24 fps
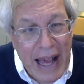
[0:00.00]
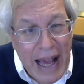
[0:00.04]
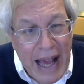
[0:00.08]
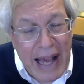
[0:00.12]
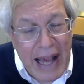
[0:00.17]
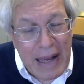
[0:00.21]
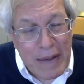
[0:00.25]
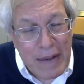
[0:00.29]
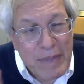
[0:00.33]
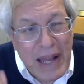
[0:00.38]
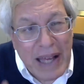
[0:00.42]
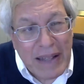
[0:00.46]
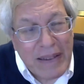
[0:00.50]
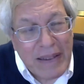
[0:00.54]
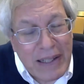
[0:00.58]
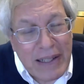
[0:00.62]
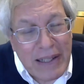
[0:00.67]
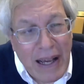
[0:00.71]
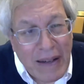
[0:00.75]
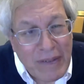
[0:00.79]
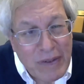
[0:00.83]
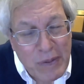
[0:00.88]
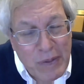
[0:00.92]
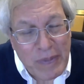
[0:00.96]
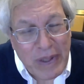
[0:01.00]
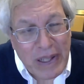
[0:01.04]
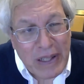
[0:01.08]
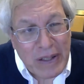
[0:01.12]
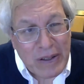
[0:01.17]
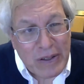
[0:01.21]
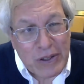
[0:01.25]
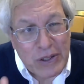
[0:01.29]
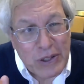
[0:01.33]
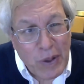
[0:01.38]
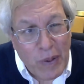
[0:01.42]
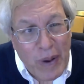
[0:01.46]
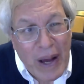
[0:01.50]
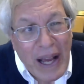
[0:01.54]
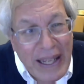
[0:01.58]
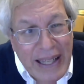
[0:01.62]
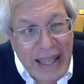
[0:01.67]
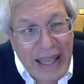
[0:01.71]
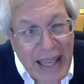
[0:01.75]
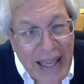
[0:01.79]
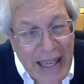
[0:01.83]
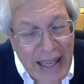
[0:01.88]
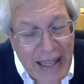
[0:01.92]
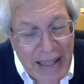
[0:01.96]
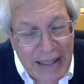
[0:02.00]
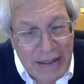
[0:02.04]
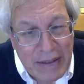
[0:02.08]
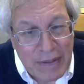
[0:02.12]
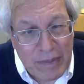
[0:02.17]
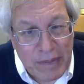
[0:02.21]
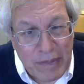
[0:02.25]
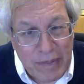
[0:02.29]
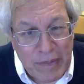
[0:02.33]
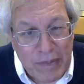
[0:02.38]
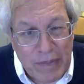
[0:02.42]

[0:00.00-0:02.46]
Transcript: I'm not the government, so I can.